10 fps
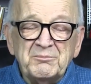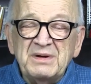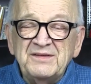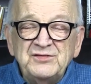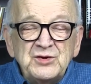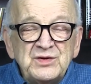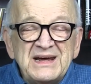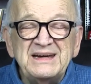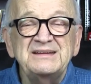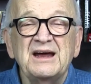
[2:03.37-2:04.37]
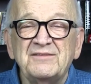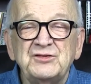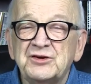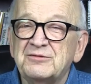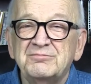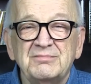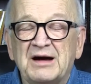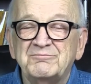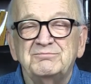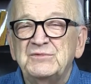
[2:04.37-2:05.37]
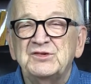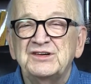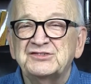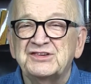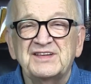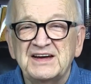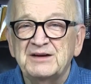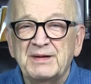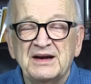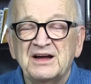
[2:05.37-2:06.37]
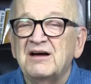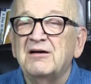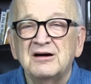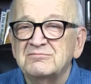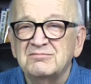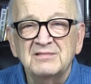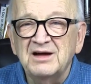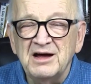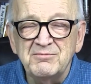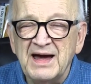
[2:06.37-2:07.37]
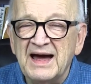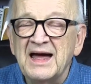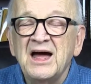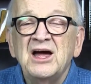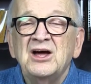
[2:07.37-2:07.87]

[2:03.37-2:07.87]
But if you're a musician thinking about a comeback,